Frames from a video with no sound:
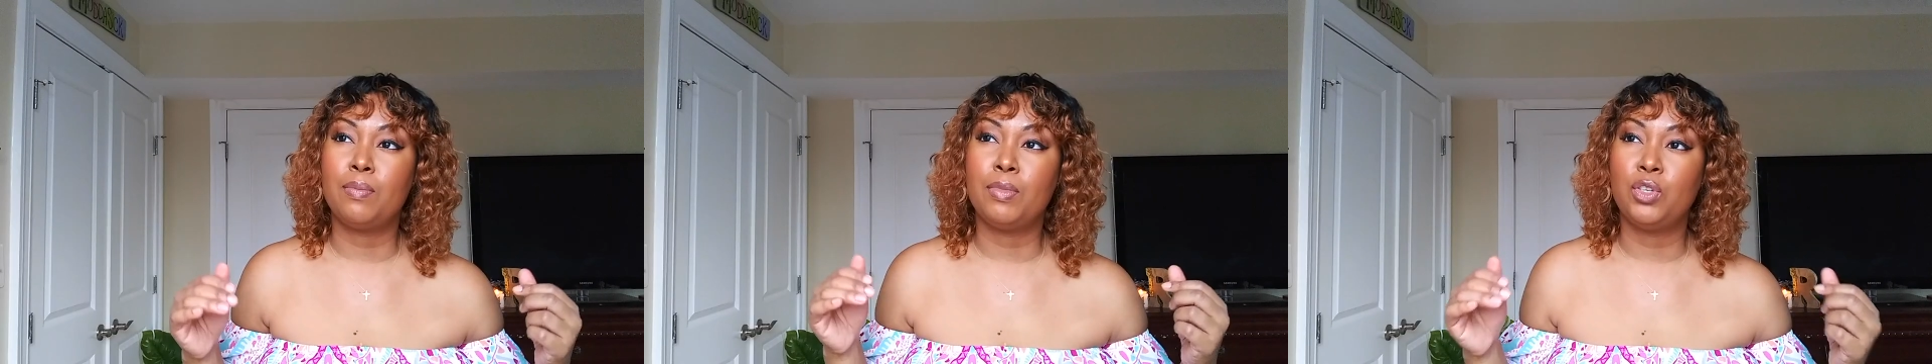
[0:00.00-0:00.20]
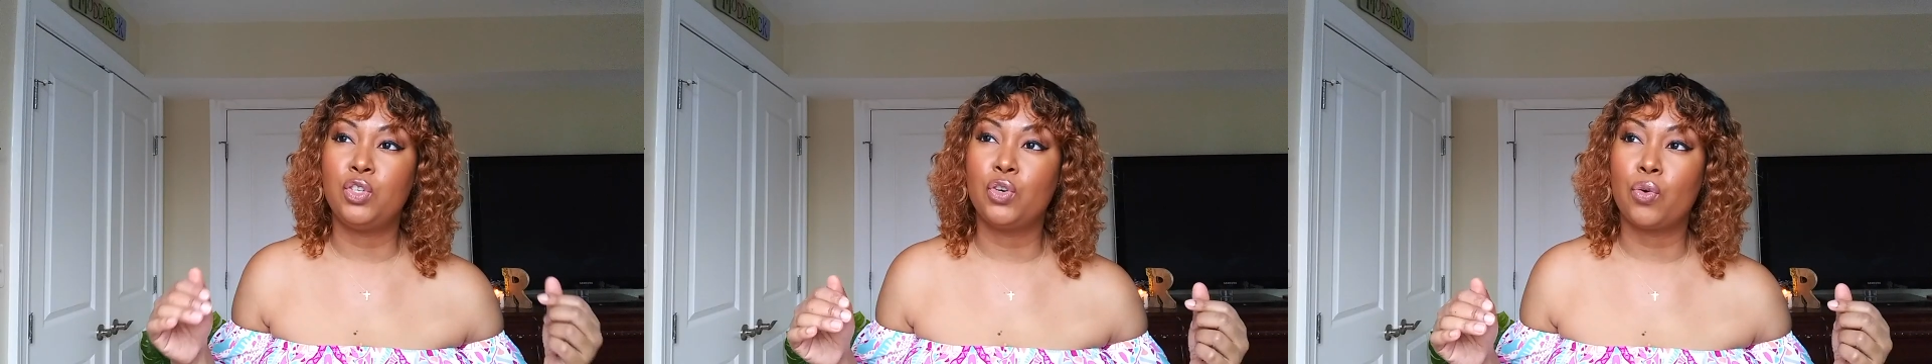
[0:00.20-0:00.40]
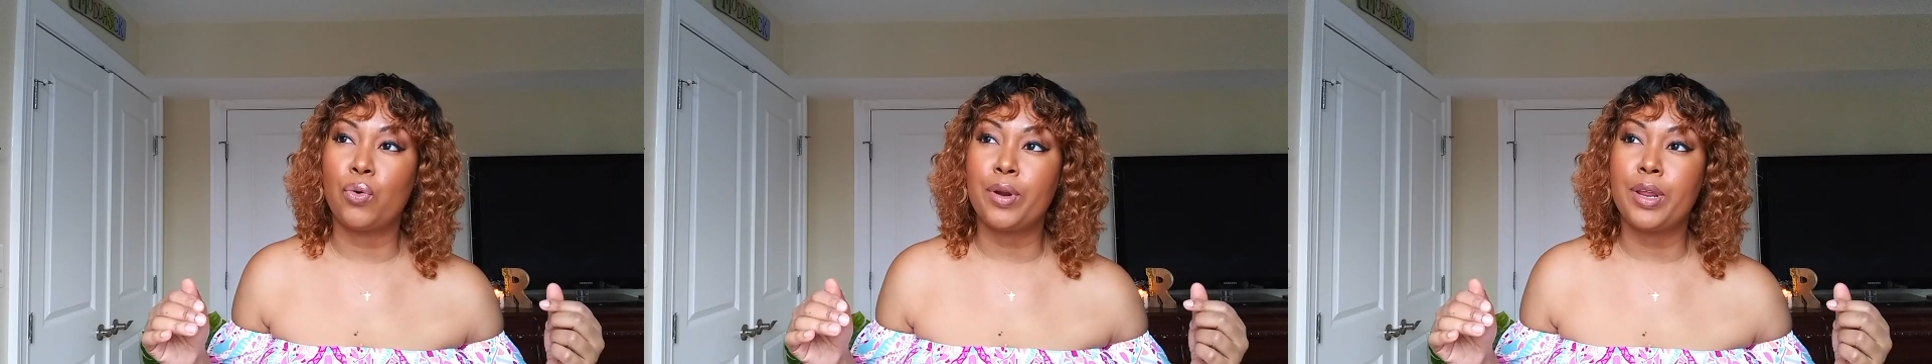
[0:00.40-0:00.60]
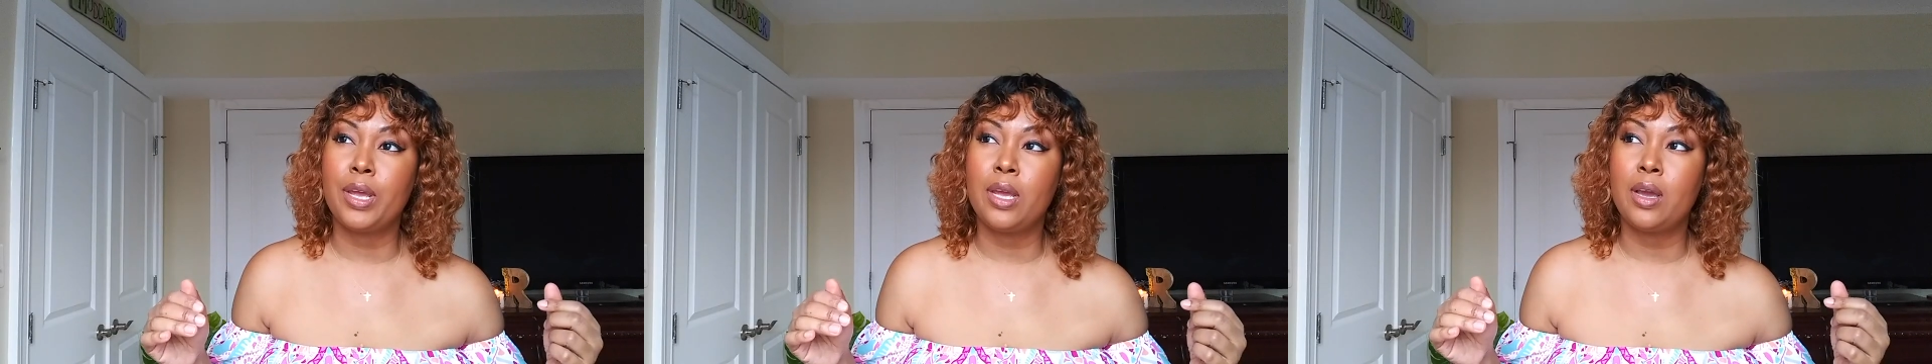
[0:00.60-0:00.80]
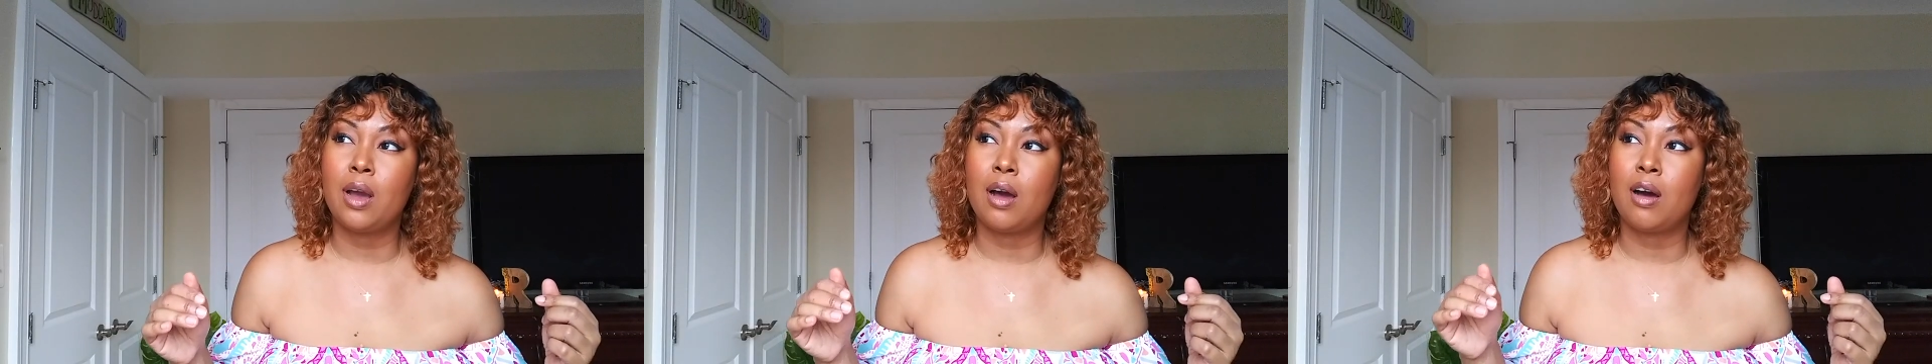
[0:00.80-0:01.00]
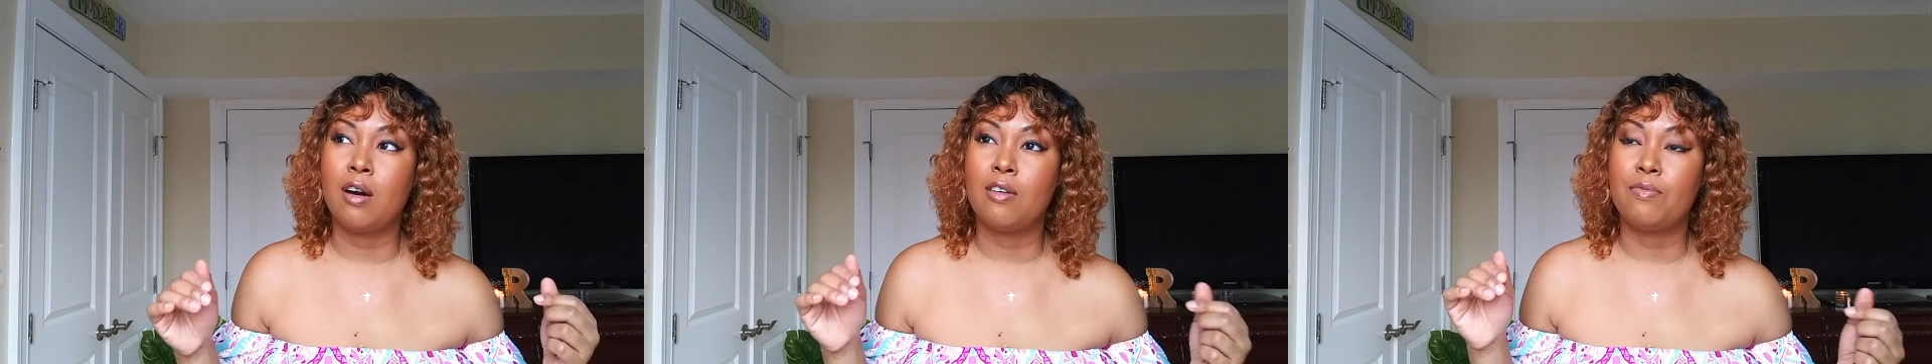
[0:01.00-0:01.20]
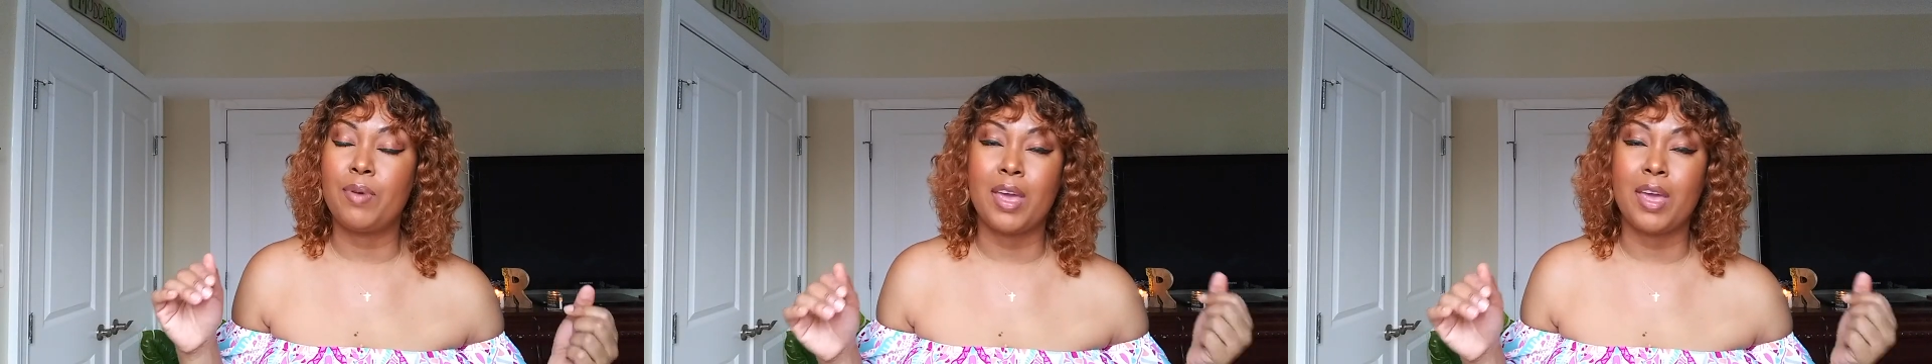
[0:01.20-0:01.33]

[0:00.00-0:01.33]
the majority of